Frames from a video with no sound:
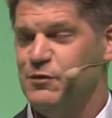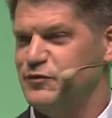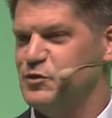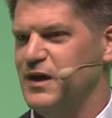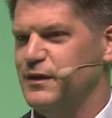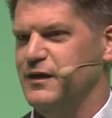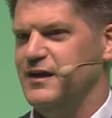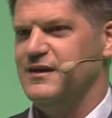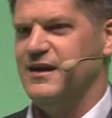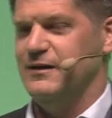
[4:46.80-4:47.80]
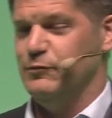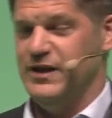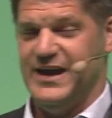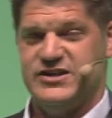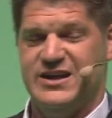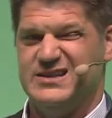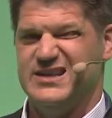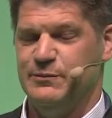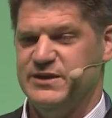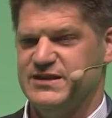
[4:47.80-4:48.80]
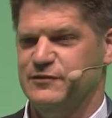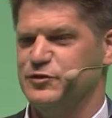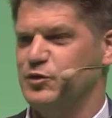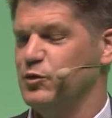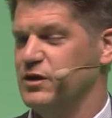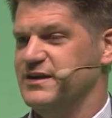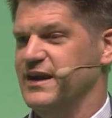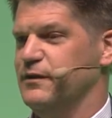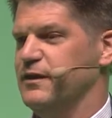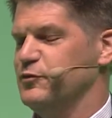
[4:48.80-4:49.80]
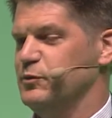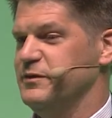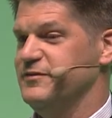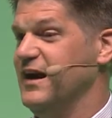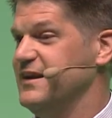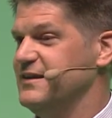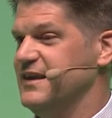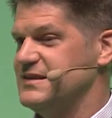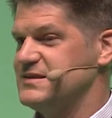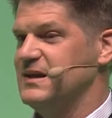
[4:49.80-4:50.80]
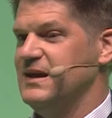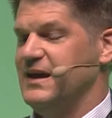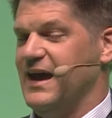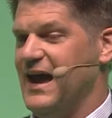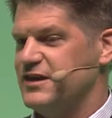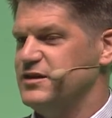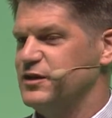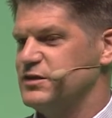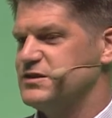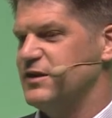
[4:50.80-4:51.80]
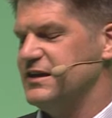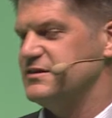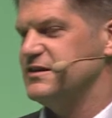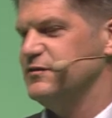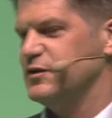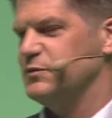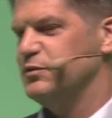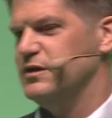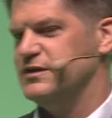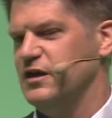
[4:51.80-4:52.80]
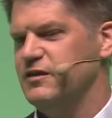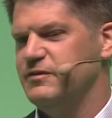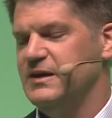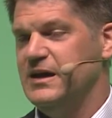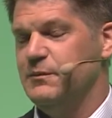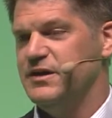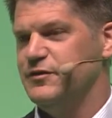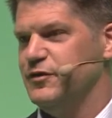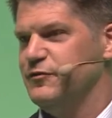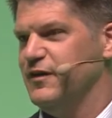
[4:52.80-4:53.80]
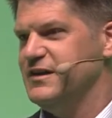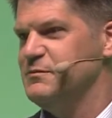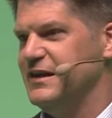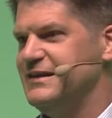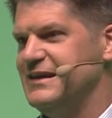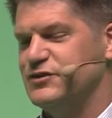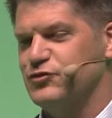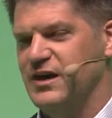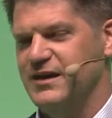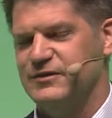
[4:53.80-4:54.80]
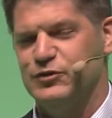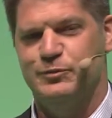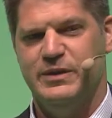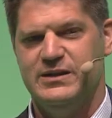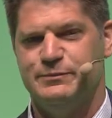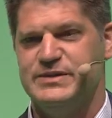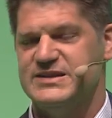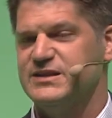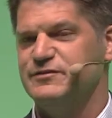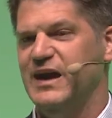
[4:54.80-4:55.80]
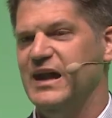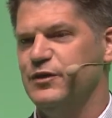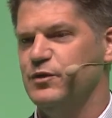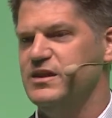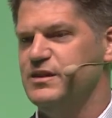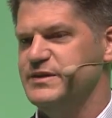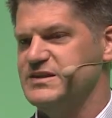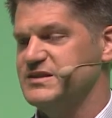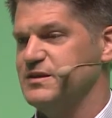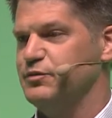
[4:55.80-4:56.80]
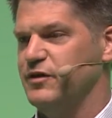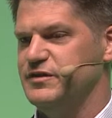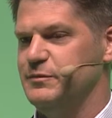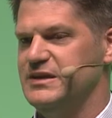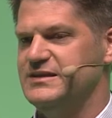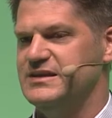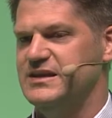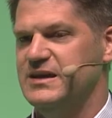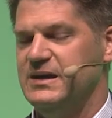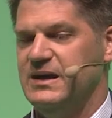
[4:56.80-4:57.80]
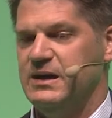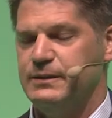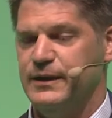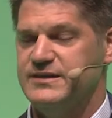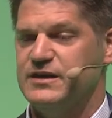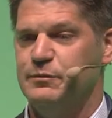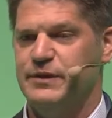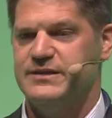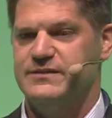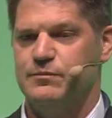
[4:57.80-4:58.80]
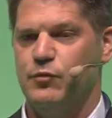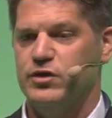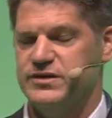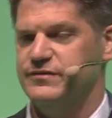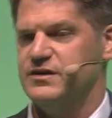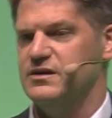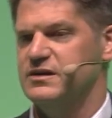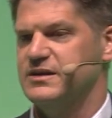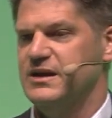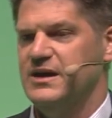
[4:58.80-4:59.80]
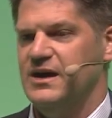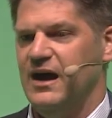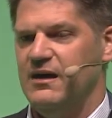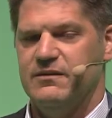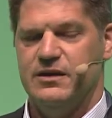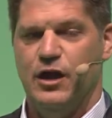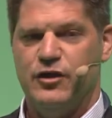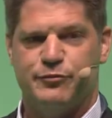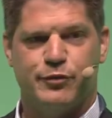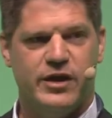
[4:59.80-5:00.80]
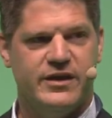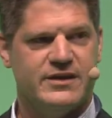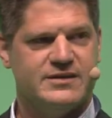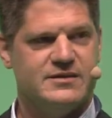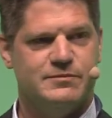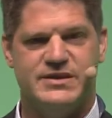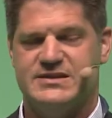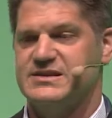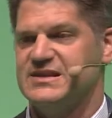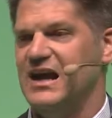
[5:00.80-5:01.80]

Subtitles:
of you might think, well, actually, I'll sell myself to Google and then things will be fine. And that's actually a good strategy if you can pull it off. But if you're fundamentally trying to build business value in the business and profitability, things are a bit more difficult. A lot of product business